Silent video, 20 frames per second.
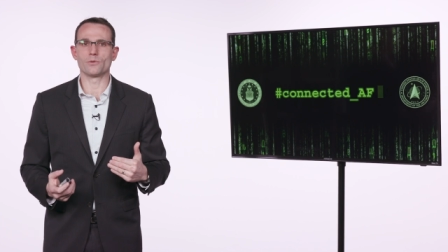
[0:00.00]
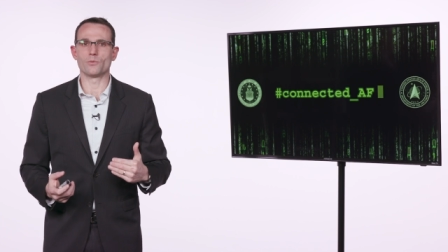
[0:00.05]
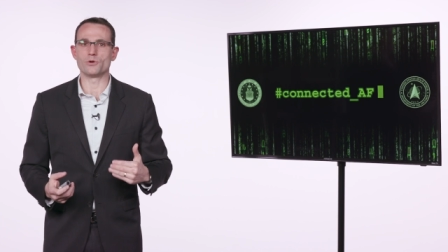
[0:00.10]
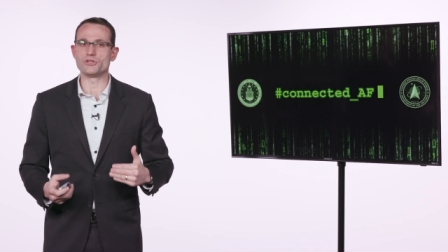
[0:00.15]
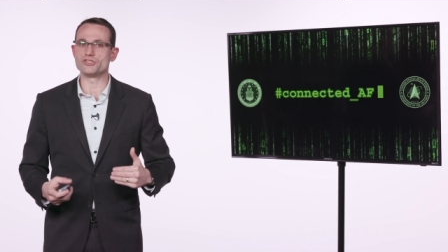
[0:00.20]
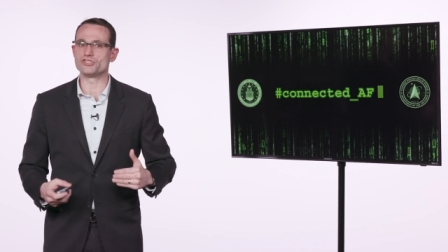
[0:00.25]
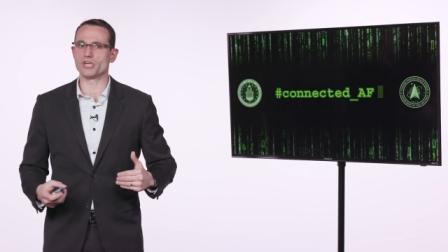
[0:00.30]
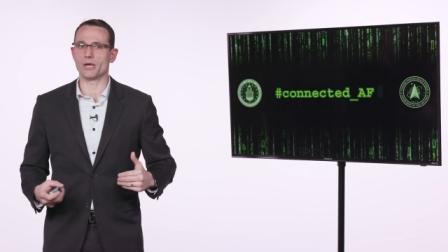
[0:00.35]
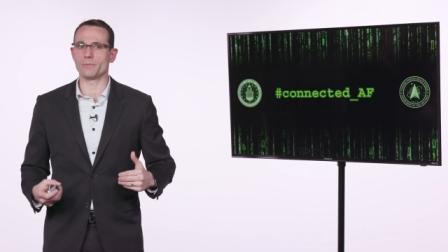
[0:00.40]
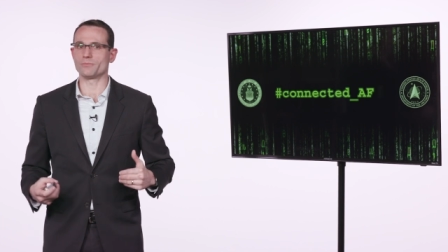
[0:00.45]

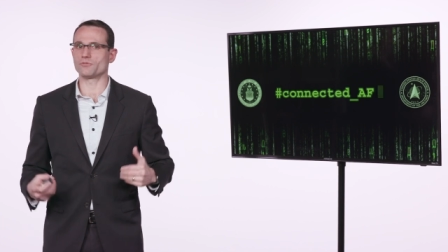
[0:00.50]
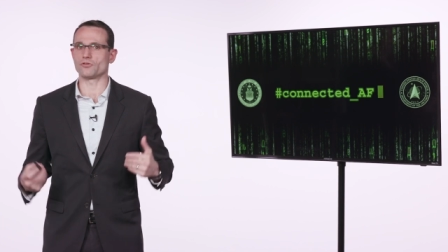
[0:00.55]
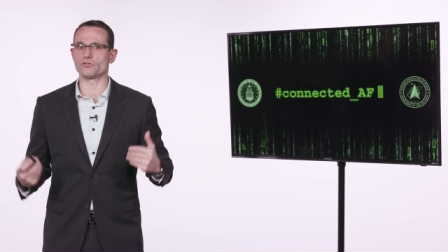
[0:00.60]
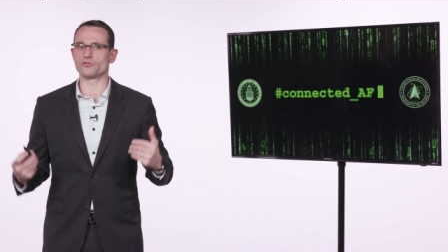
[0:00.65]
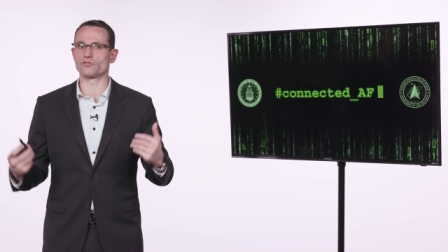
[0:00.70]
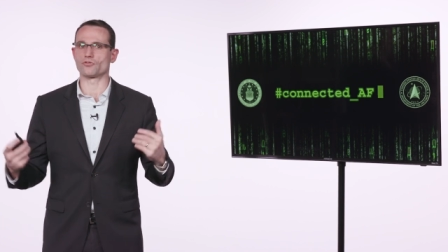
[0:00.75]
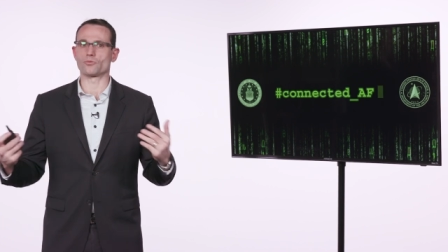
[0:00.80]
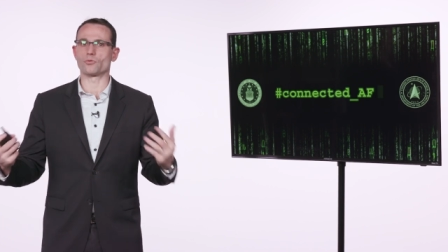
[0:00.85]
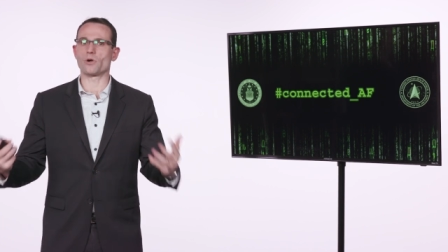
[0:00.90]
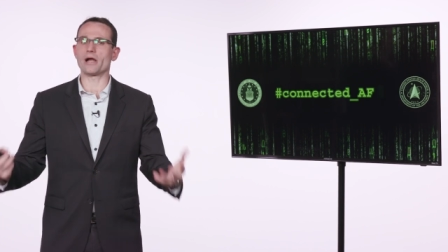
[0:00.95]
We
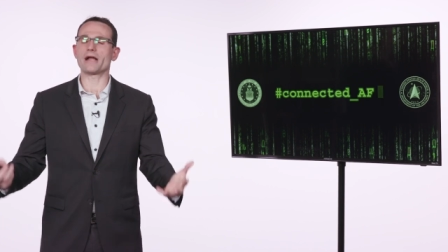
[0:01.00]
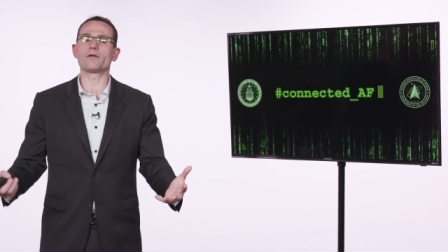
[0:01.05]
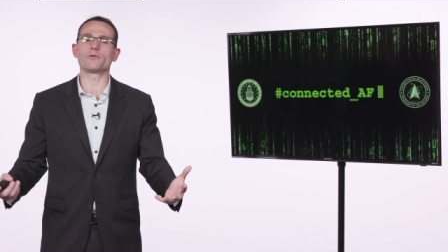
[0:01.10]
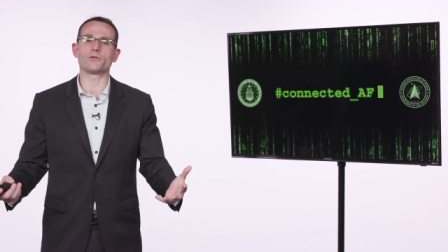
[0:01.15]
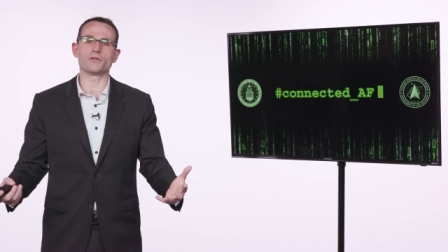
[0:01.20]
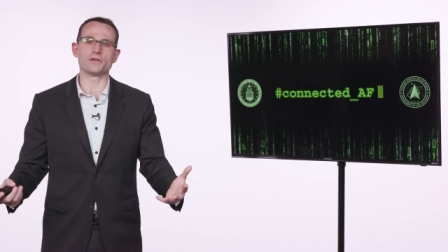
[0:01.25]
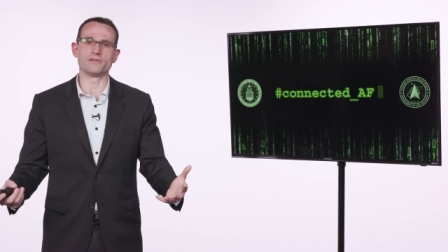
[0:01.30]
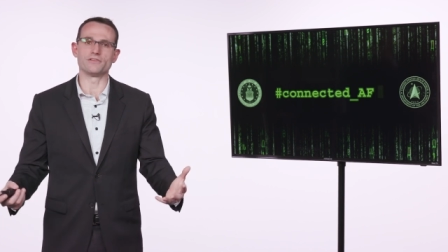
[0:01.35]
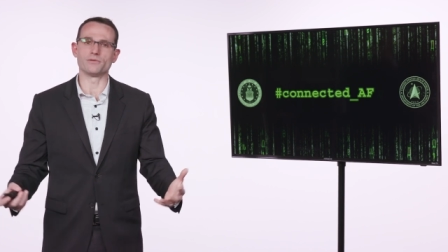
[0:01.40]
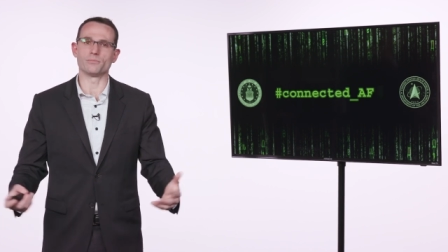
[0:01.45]
jumped
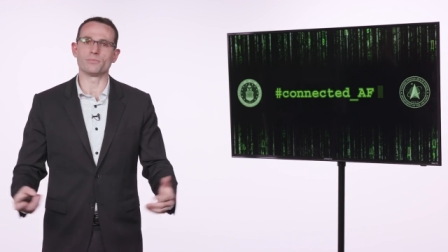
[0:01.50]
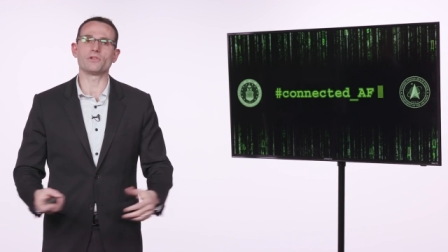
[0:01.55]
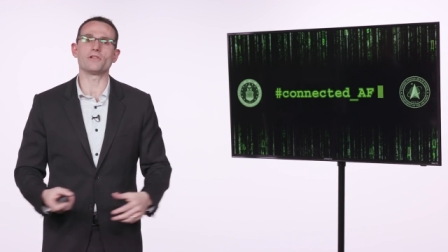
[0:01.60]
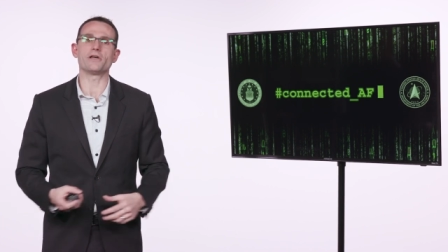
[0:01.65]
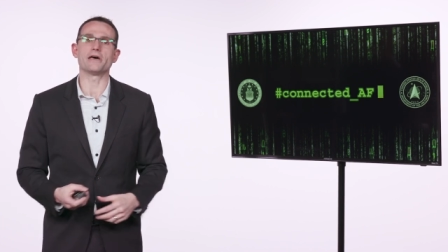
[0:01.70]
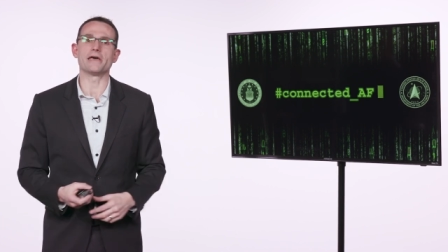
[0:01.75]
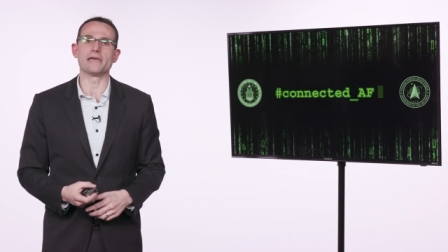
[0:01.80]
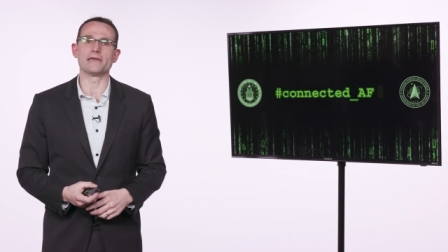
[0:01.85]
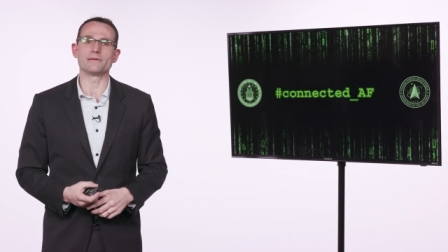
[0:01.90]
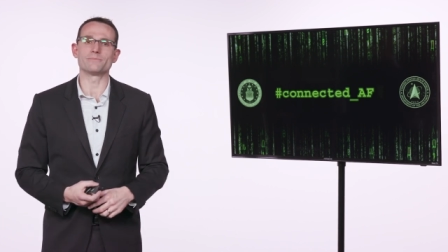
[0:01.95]
directly to
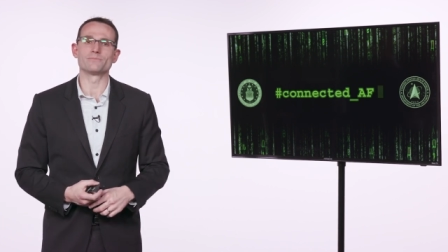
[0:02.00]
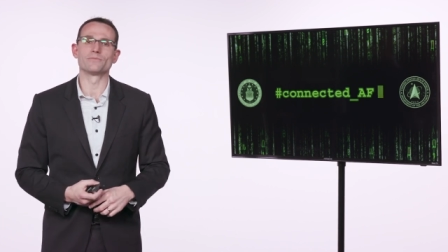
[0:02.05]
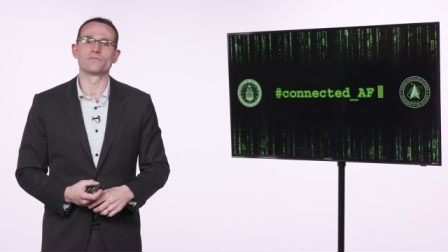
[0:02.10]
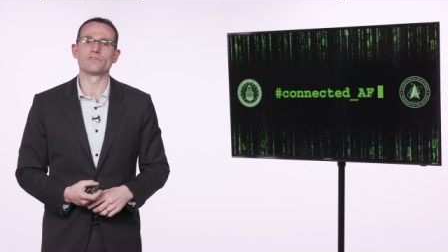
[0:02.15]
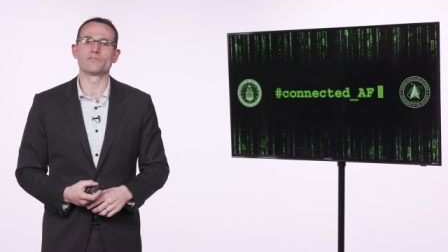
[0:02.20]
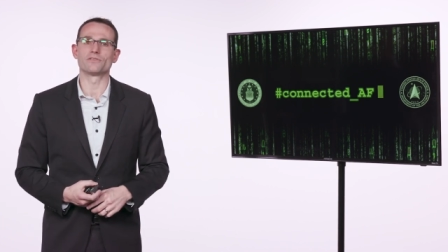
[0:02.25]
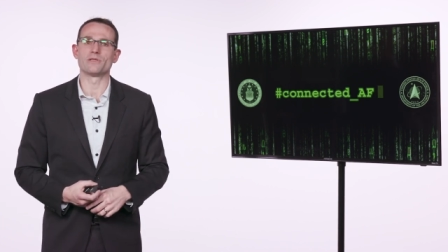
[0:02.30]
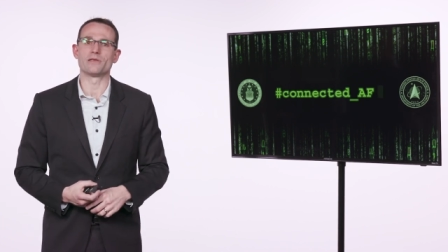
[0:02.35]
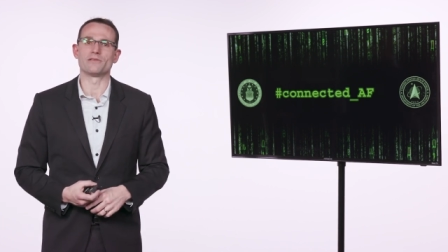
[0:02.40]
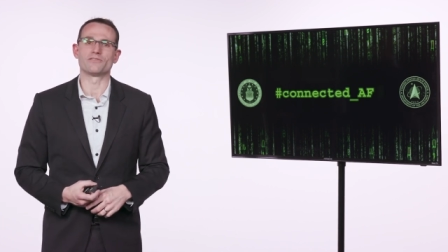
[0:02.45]
play.
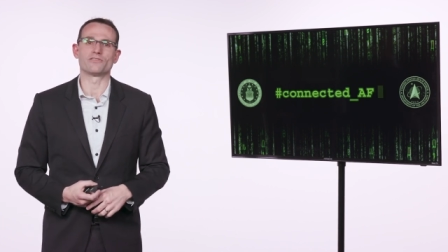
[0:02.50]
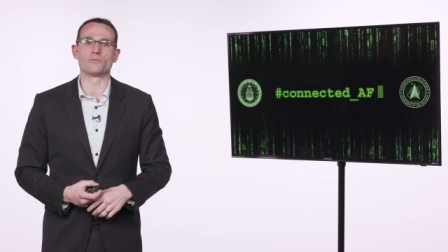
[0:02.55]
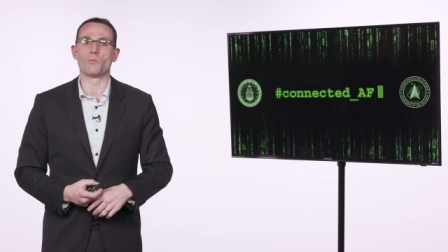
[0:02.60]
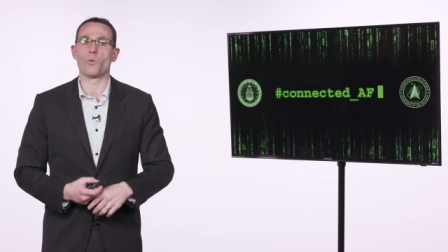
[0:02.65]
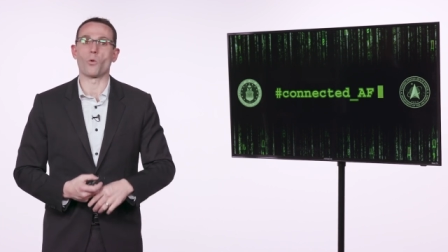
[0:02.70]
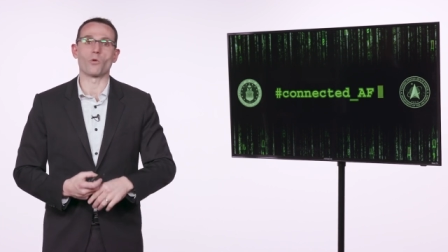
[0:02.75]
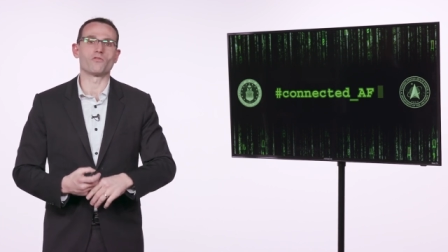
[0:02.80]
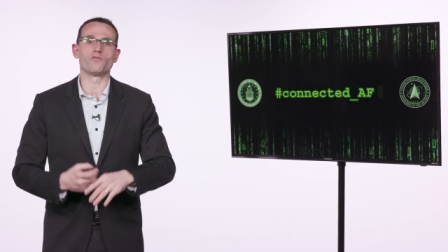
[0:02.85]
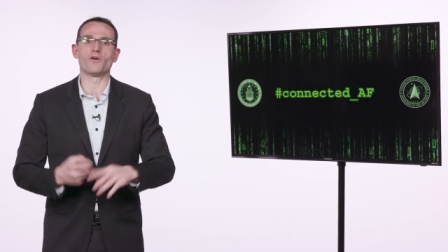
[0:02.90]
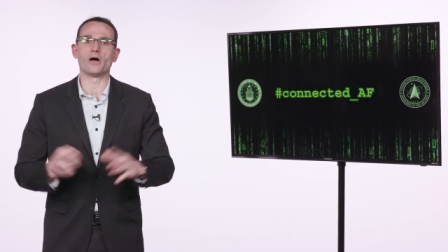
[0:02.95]
It's, it's the
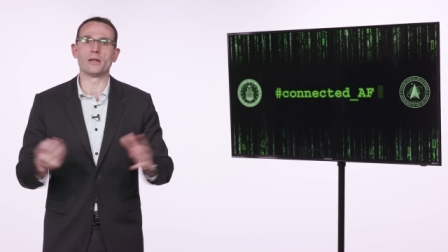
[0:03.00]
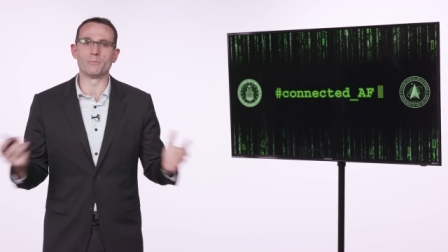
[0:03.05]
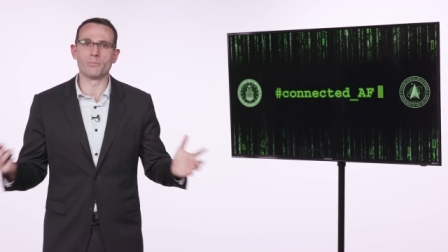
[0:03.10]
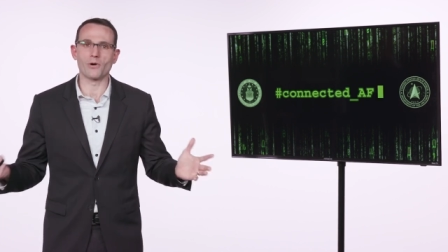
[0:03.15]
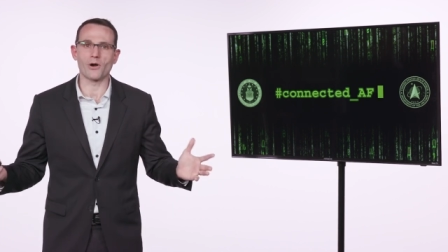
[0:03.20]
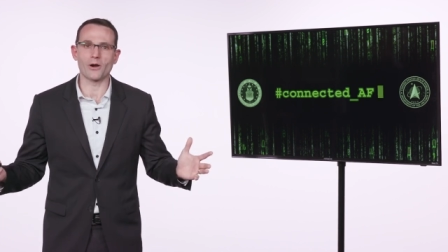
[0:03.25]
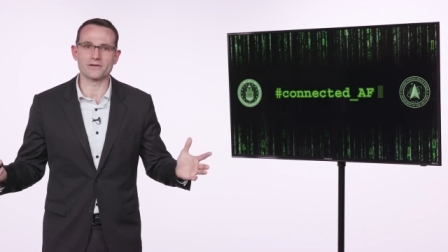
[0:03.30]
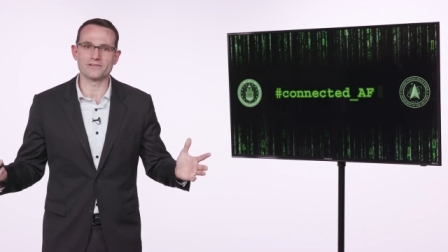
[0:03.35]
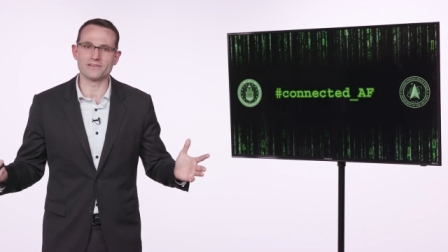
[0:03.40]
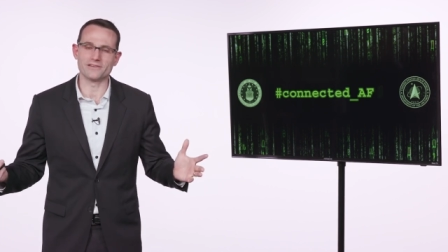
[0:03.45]
more fun
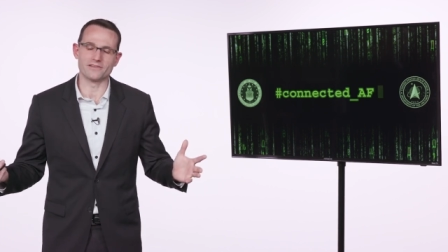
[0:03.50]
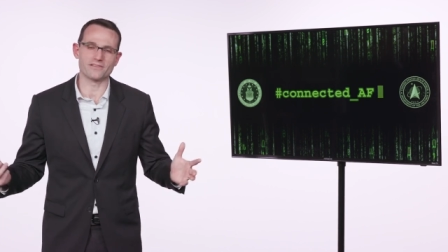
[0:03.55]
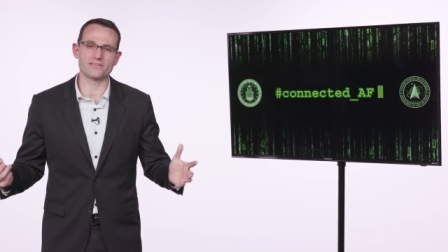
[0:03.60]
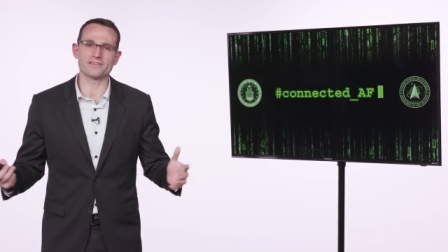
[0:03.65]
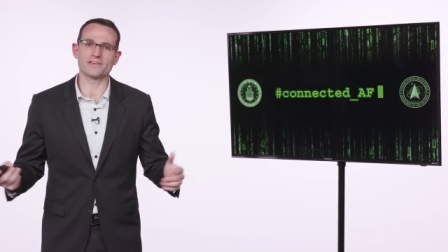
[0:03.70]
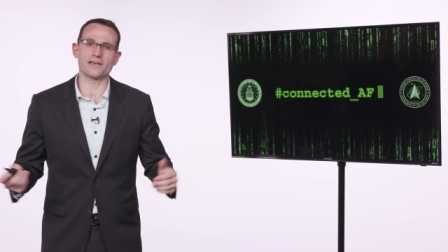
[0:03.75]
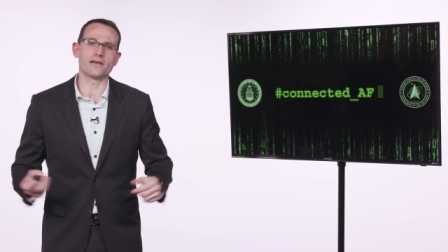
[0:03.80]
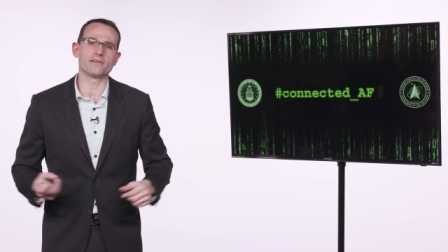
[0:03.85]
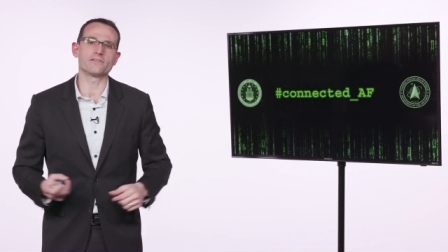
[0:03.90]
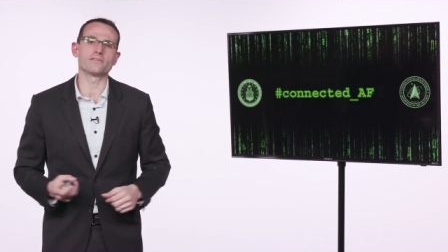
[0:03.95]
part to
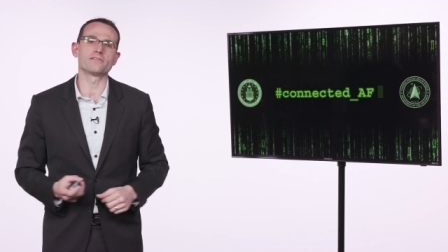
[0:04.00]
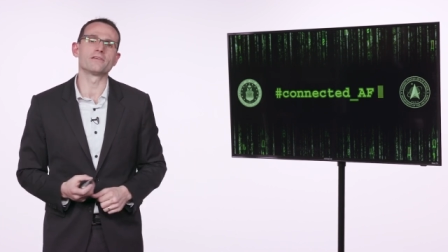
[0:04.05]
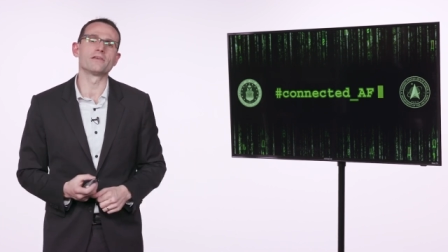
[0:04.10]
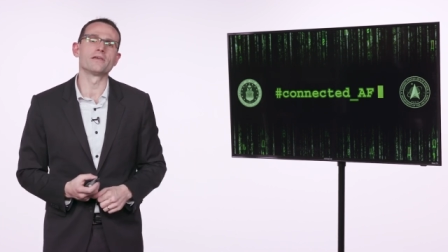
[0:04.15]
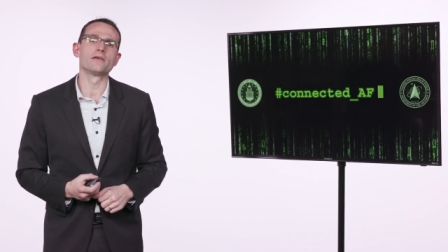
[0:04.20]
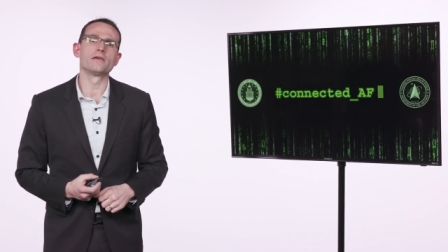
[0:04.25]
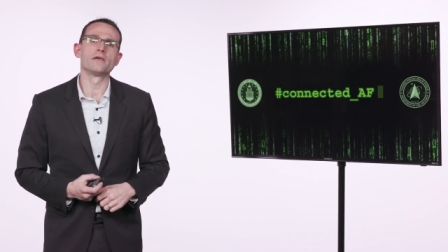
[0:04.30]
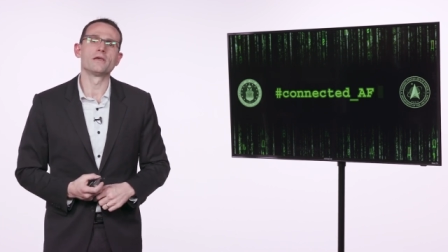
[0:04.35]
discuss.